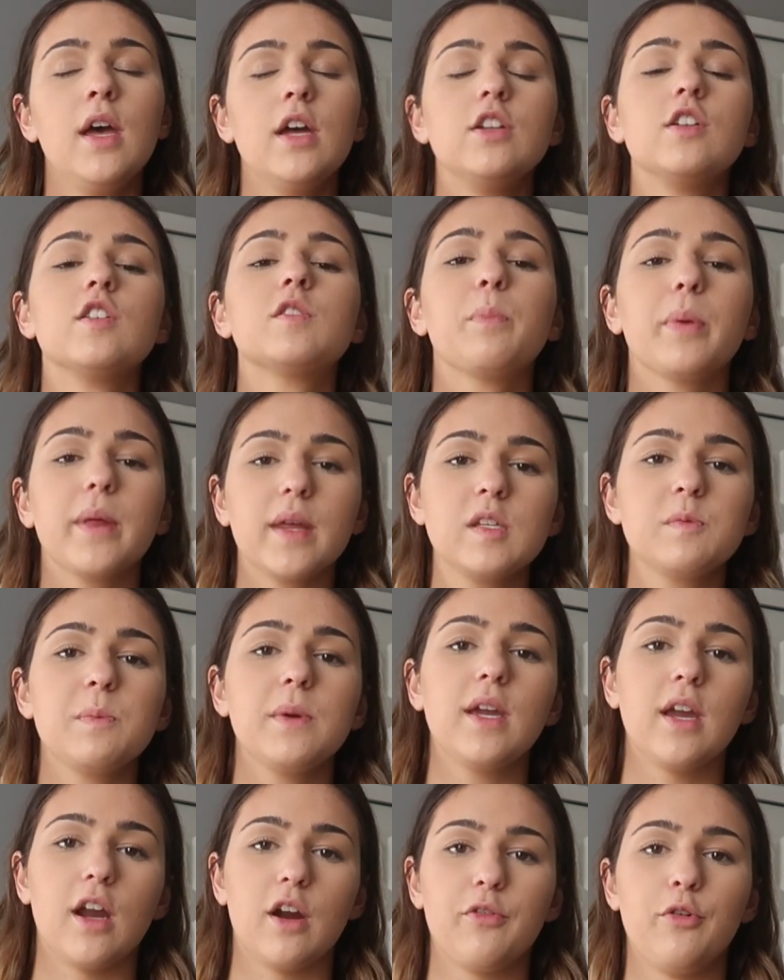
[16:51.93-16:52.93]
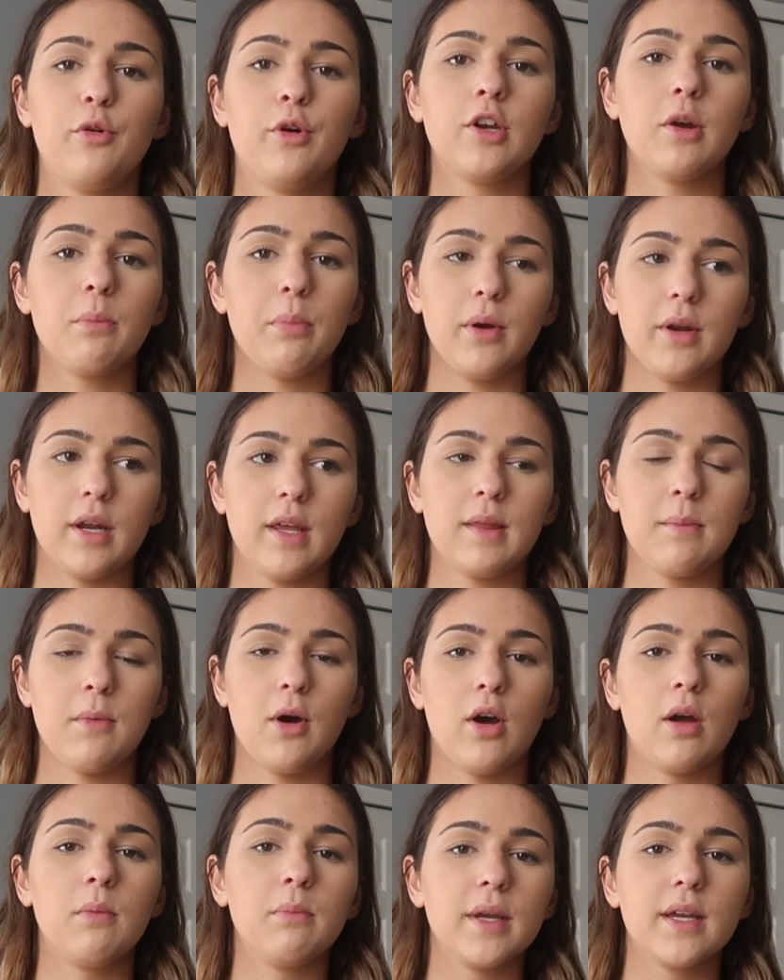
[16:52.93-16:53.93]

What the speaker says: Just please be careful when you're putting them on,